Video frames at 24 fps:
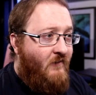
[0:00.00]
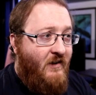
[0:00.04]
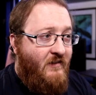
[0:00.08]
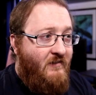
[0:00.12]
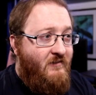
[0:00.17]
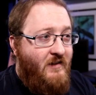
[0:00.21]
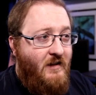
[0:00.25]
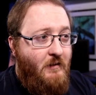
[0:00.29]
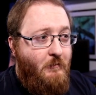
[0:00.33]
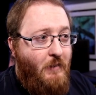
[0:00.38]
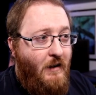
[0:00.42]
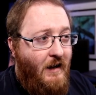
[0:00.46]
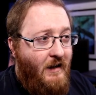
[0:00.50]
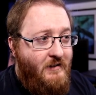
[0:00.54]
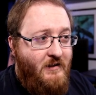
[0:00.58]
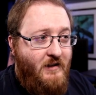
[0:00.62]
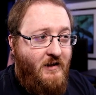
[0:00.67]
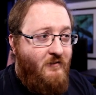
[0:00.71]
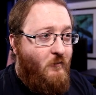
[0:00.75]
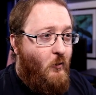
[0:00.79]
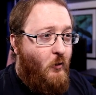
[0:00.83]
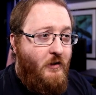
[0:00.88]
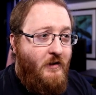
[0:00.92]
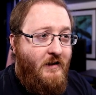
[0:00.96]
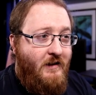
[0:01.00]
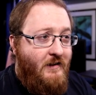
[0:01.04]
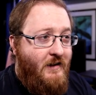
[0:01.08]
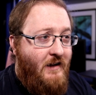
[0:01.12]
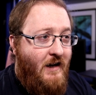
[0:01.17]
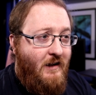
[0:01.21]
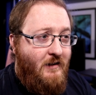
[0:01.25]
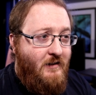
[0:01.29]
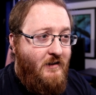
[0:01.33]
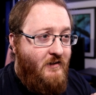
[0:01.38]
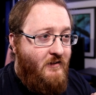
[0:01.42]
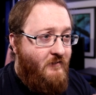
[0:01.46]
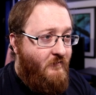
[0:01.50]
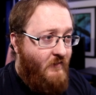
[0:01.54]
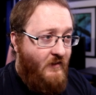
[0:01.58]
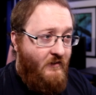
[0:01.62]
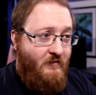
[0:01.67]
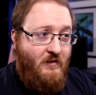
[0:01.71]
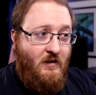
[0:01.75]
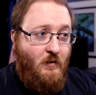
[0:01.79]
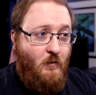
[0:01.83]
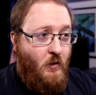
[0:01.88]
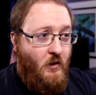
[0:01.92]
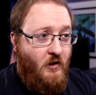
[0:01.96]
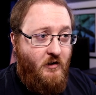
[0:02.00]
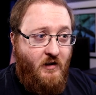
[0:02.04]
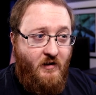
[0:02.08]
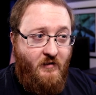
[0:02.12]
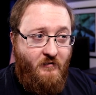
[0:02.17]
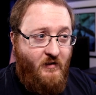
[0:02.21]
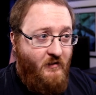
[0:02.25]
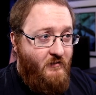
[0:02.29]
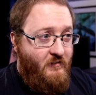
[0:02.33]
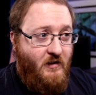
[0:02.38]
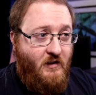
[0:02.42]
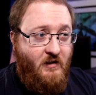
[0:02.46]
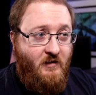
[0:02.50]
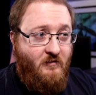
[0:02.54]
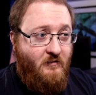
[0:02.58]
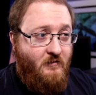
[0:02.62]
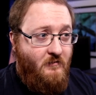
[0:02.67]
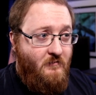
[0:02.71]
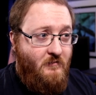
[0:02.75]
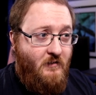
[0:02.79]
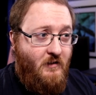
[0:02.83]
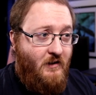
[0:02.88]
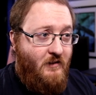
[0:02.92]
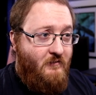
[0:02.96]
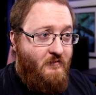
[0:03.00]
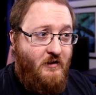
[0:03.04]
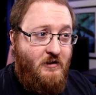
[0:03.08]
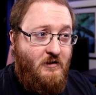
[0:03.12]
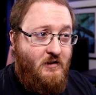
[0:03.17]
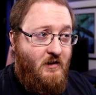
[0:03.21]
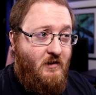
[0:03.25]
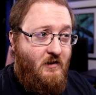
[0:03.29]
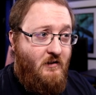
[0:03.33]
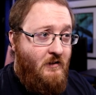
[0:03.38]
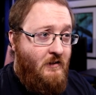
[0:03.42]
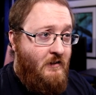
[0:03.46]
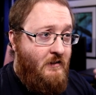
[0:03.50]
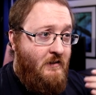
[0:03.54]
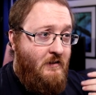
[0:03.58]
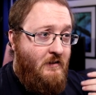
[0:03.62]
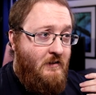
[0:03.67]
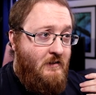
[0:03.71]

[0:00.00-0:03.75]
15 passing, 14 tackling, 15 work rate, 15 vision.